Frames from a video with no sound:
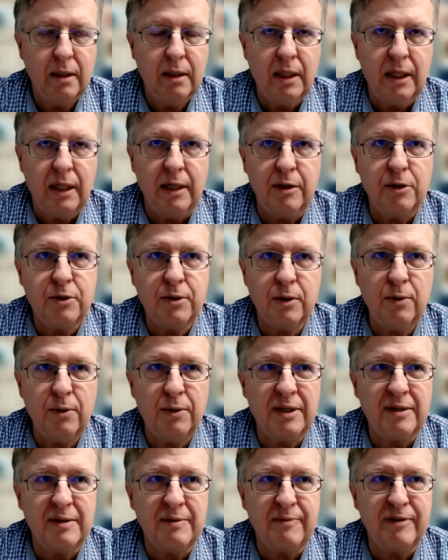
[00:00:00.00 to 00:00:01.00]
And the
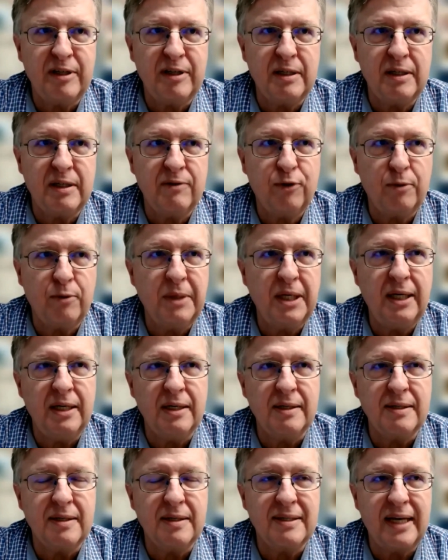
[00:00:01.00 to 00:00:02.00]
truth of it for me
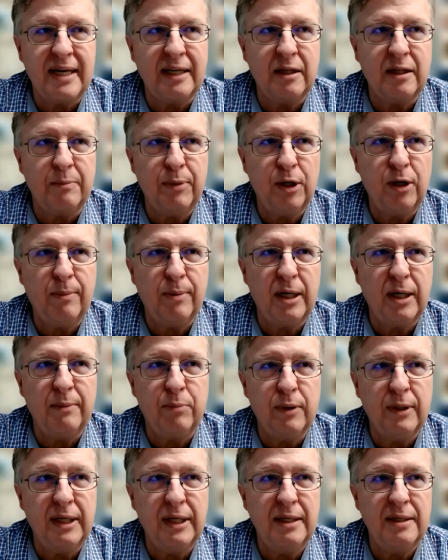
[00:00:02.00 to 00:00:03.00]
is, is that the purebred
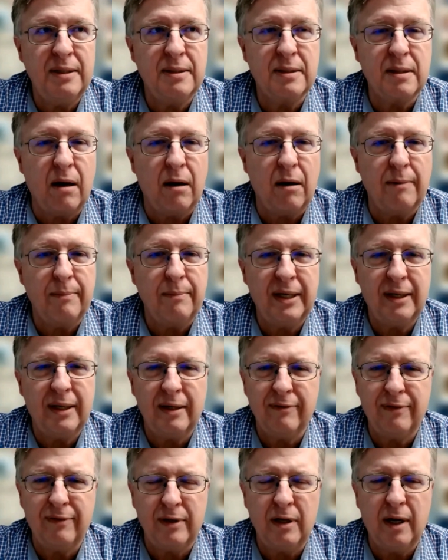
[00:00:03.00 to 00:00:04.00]
breeds are
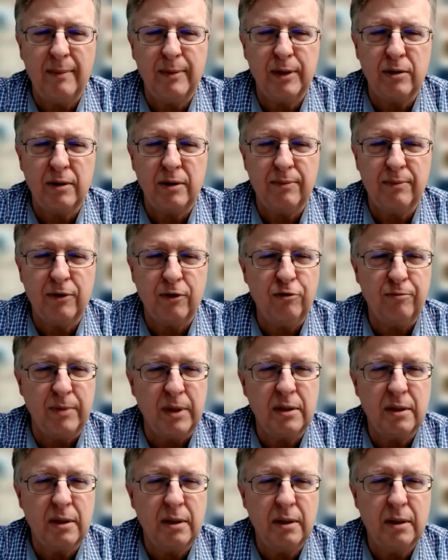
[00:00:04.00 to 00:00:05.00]
making phenomenal improvement.
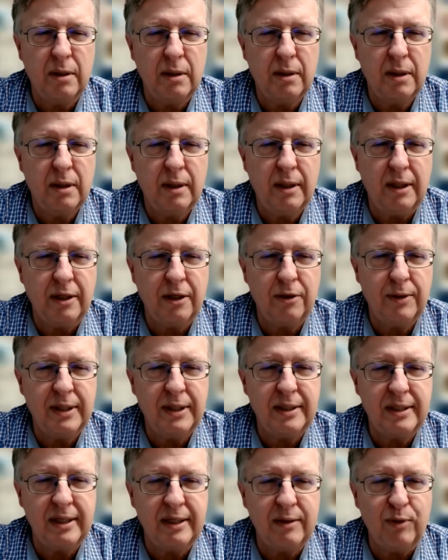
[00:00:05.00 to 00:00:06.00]
You know,
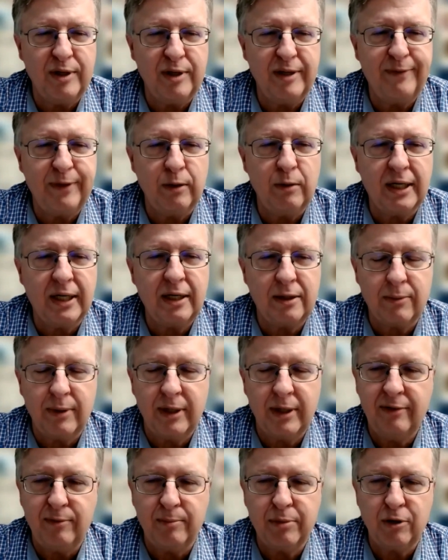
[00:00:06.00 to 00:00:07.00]
it, if you look at the rate
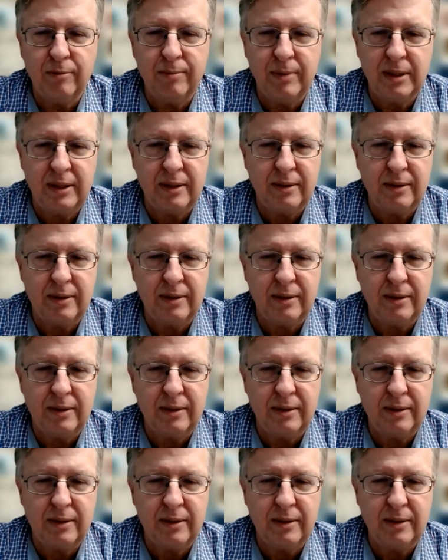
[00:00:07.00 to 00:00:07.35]
of improvement in